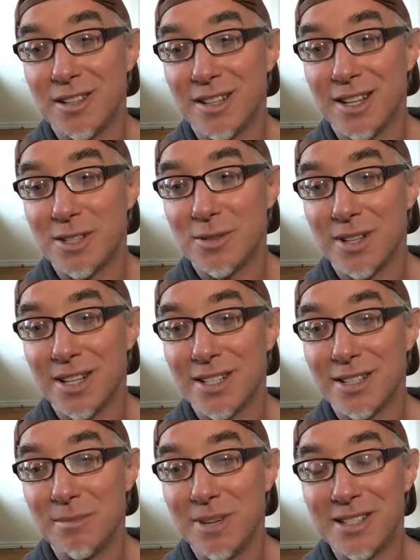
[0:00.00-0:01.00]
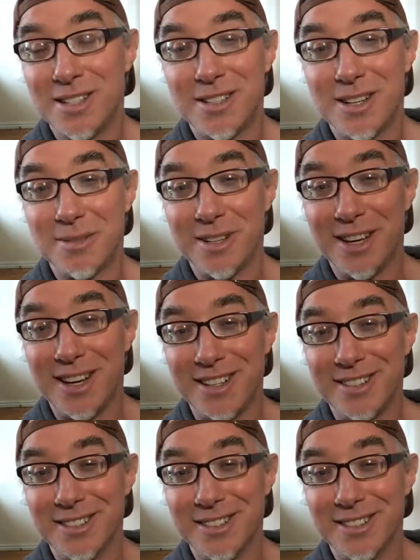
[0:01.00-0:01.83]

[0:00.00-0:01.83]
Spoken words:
And that's the message I'm getting,